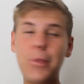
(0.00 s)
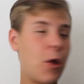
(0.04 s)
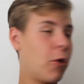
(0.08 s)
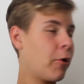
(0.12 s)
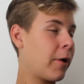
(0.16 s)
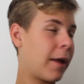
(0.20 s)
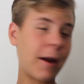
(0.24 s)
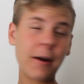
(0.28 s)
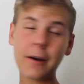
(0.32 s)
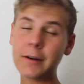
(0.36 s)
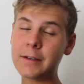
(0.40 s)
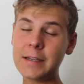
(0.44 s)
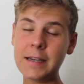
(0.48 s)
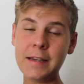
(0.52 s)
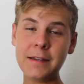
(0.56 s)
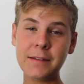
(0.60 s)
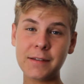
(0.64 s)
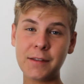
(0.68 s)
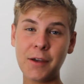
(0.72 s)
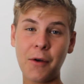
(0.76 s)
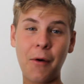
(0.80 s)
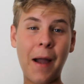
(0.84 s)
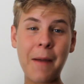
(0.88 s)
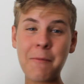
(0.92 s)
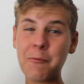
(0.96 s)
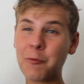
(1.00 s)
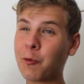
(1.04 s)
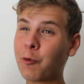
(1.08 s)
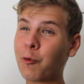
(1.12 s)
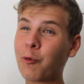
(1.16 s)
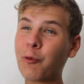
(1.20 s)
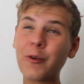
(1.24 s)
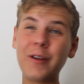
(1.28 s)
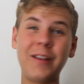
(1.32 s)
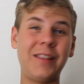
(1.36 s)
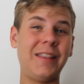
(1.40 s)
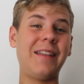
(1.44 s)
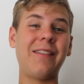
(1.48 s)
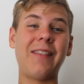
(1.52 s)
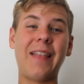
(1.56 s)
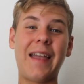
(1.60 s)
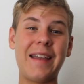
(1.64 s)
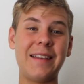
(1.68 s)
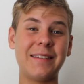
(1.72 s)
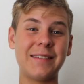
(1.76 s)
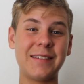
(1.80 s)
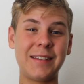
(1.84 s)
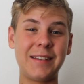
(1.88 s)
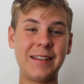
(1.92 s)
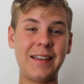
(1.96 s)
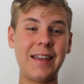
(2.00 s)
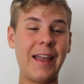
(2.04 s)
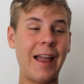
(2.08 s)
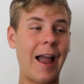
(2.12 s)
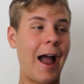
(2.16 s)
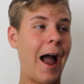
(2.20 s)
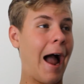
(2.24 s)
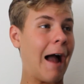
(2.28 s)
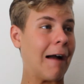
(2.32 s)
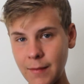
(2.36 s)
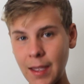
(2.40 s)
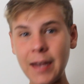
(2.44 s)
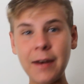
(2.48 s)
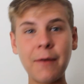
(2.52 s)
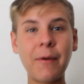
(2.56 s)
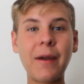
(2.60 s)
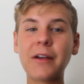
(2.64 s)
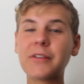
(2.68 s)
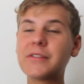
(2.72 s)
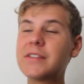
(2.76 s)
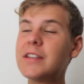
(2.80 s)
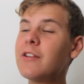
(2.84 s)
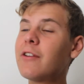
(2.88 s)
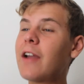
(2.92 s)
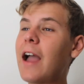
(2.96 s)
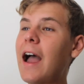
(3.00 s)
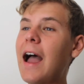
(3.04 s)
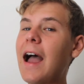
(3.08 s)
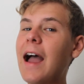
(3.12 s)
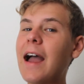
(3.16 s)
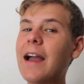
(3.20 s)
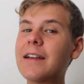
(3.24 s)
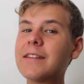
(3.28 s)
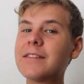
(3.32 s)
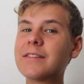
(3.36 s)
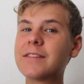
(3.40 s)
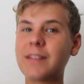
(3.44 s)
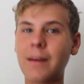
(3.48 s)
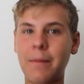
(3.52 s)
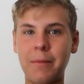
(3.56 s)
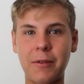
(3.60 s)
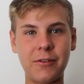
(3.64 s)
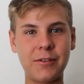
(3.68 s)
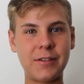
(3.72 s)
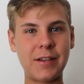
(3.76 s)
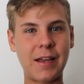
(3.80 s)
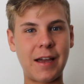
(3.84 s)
No guarantees though, I'm really lazy. Yeah. Anyway, I'll see you guys some other